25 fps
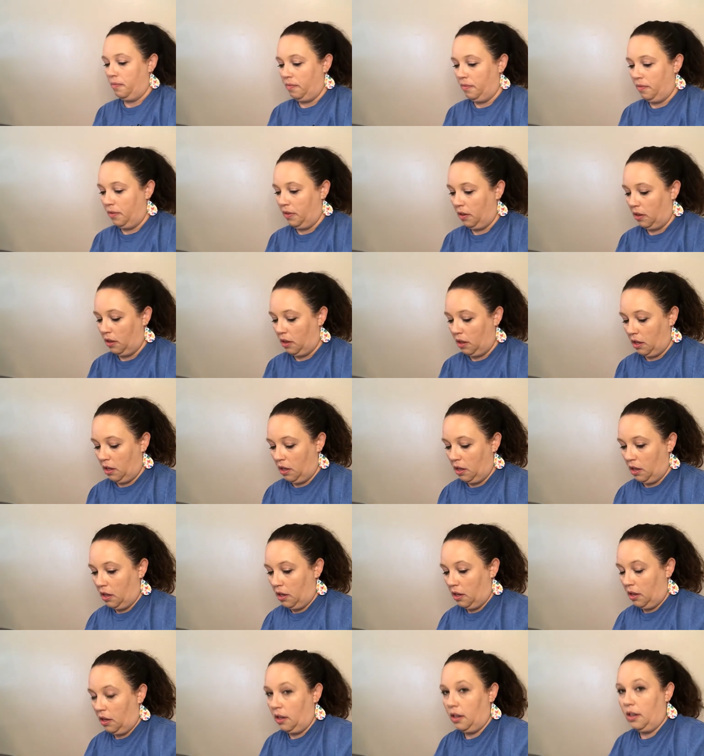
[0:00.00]

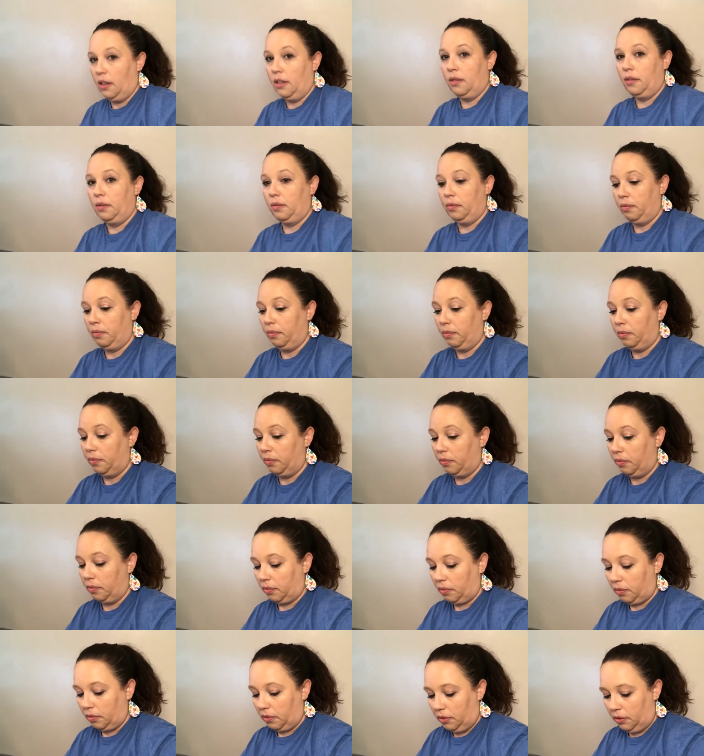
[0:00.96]

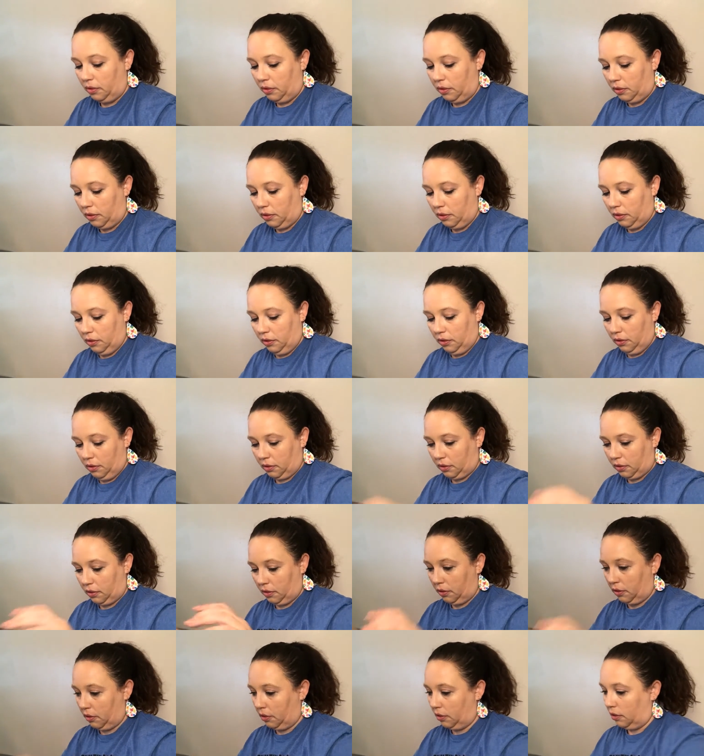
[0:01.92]

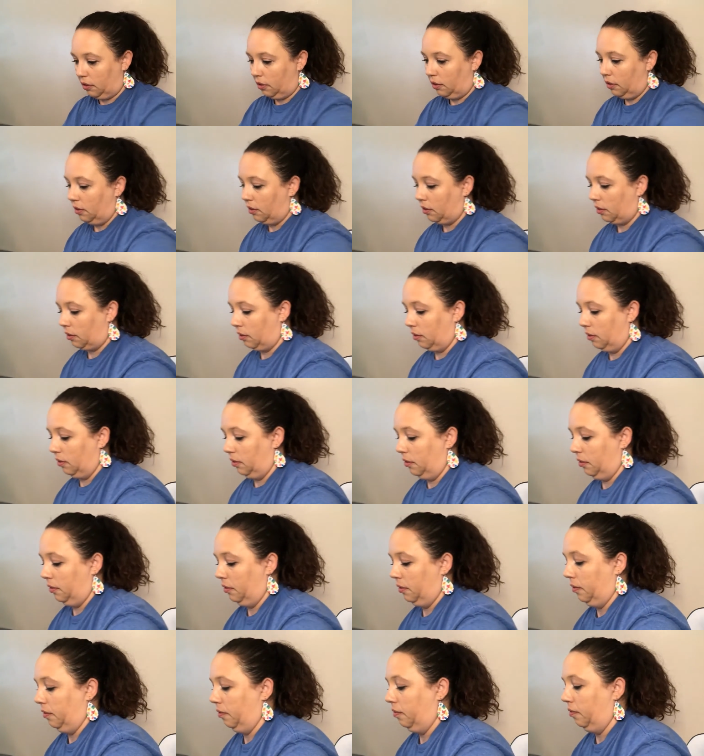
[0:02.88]

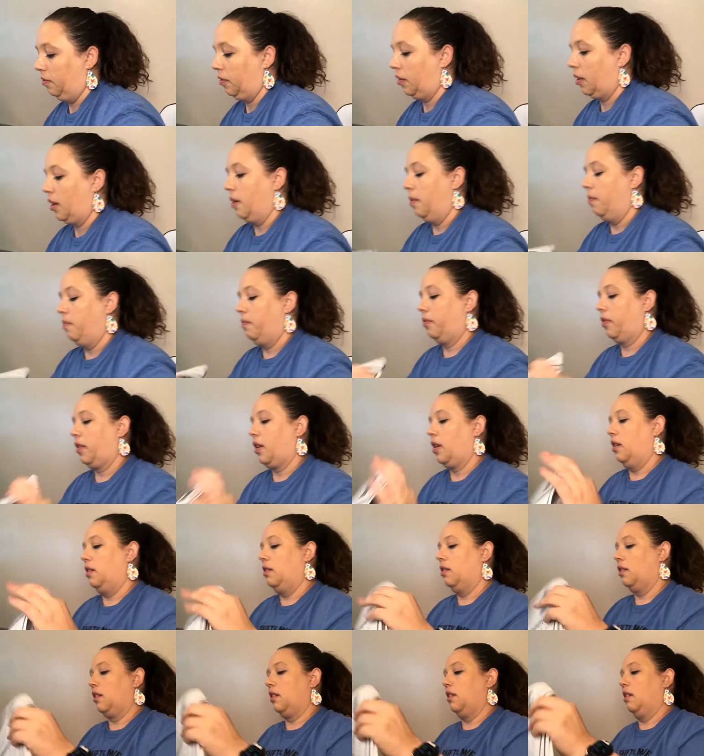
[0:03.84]

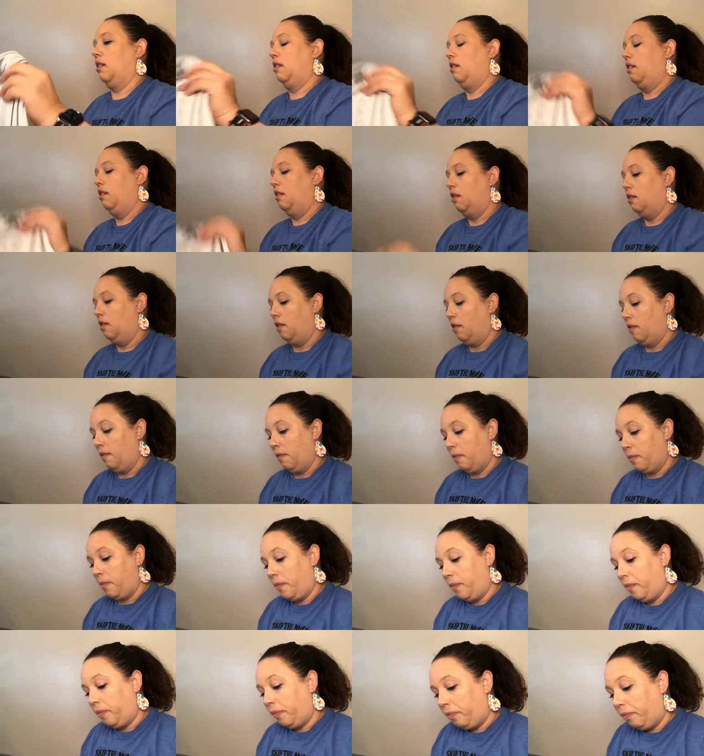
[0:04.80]

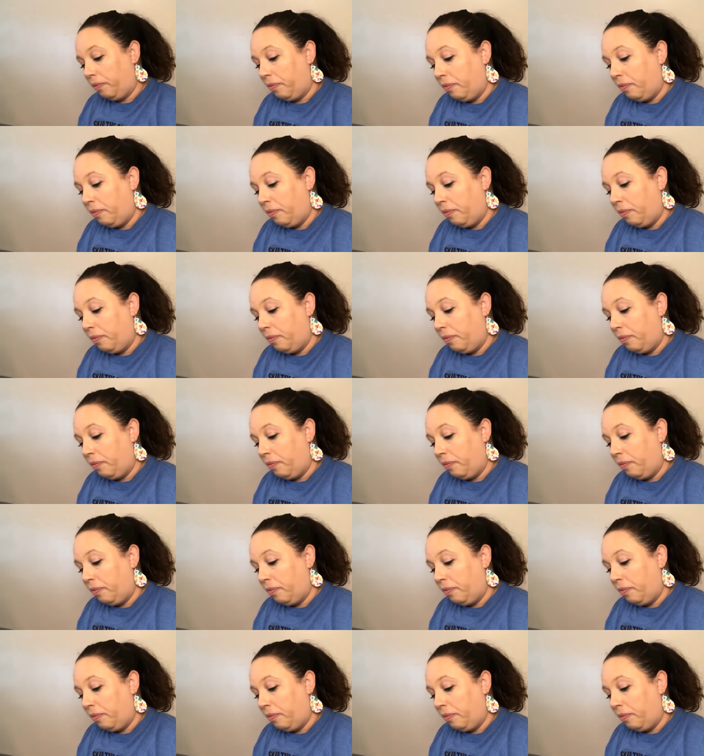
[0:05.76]
Nobody speaks.